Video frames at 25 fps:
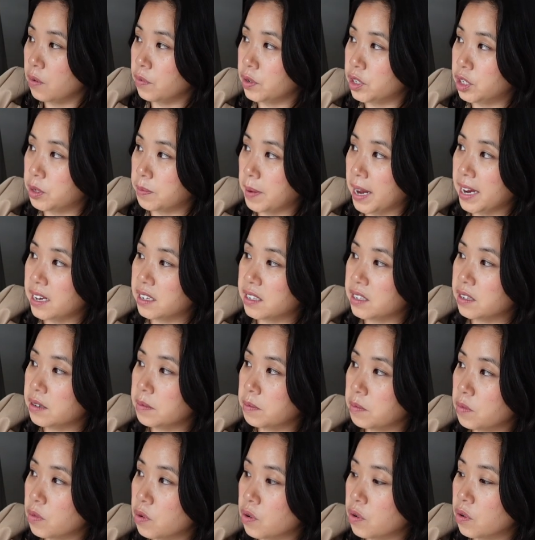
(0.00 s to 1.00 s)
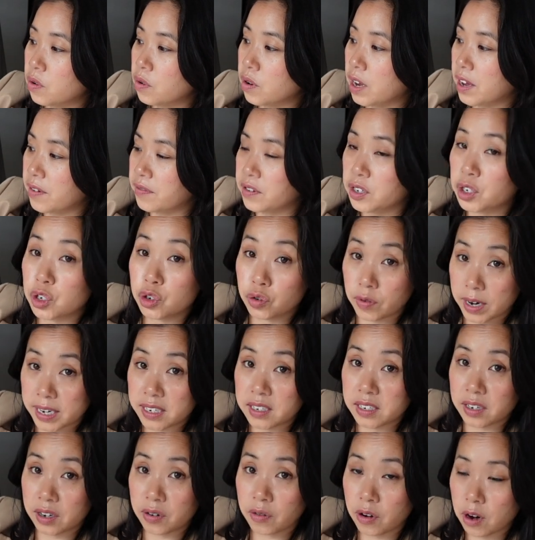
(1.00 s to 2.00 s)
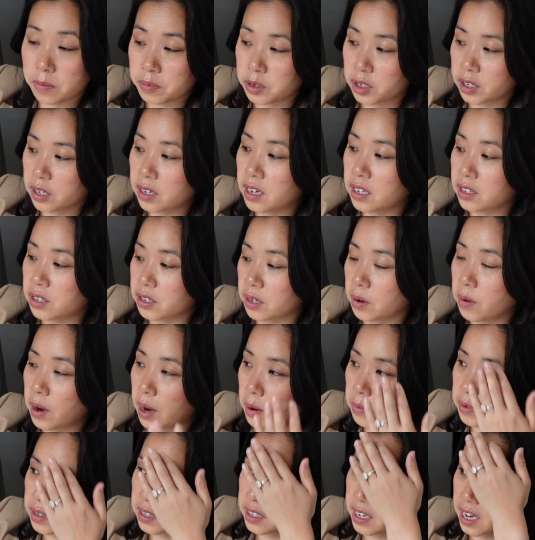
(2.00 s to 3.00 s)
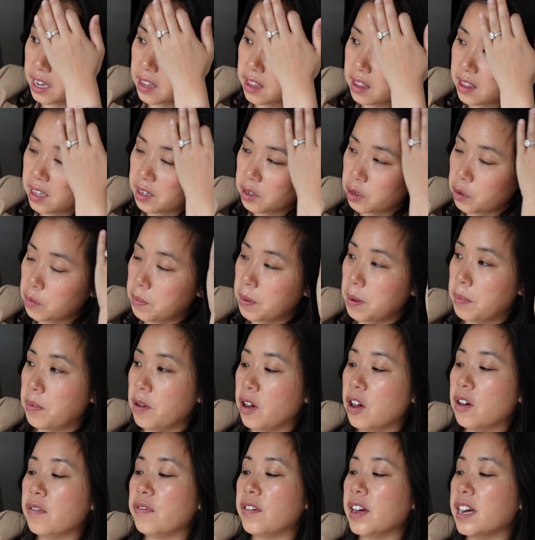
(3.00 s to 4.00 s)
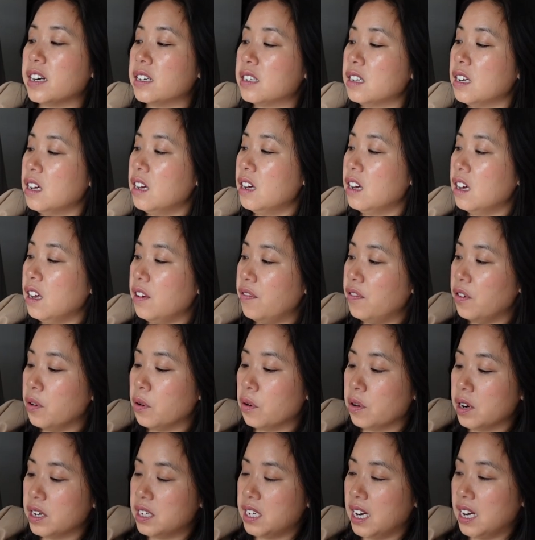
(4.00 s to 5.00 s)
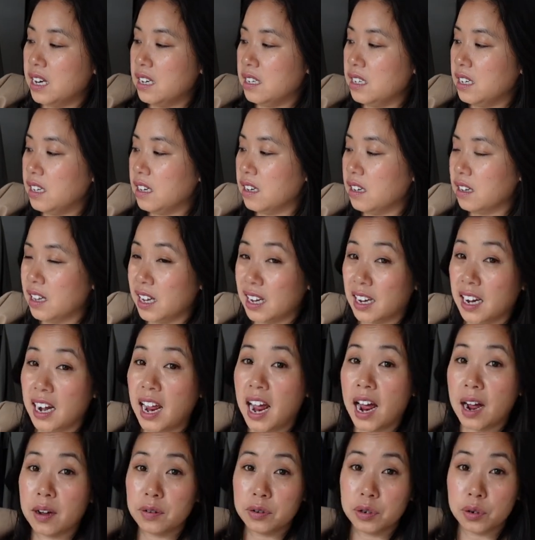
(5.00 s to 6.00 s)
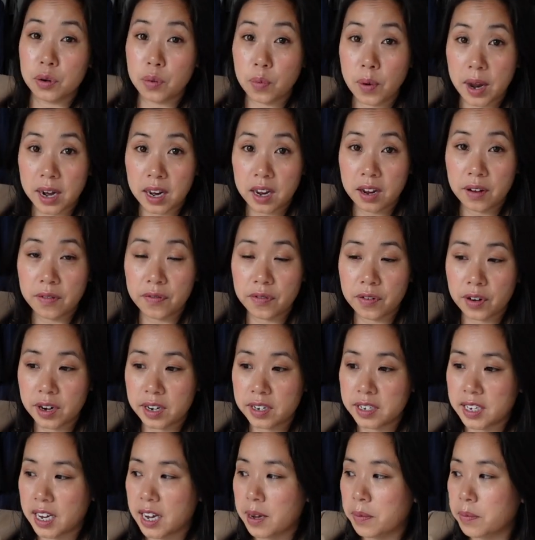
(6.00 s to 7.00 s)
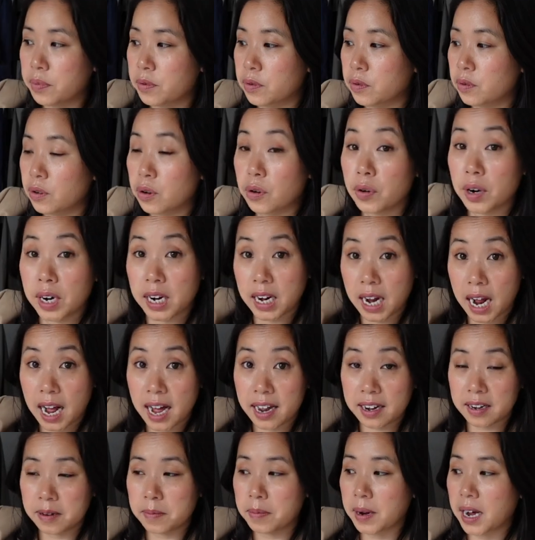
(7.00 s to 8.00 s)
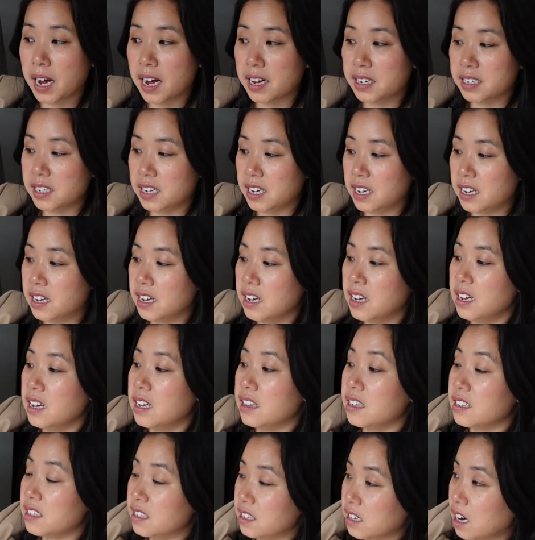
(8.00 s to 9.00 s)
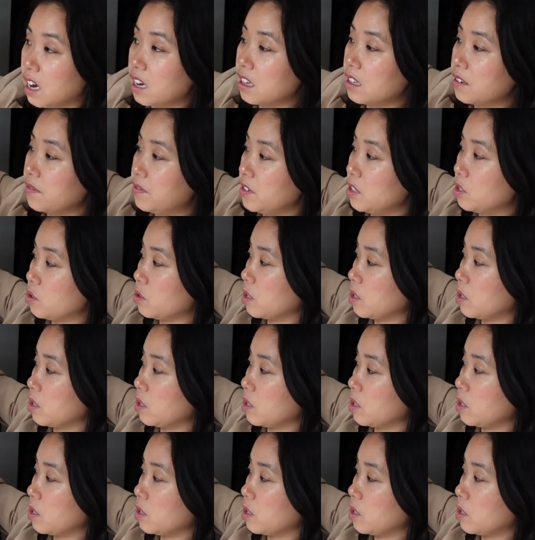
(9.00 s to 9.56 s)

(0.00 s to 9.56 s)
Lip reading: which makes it more of a dressier option. And so I would say that this would be perfect if you were attending like an outdoor wedding, for example, or a garden party. The style of this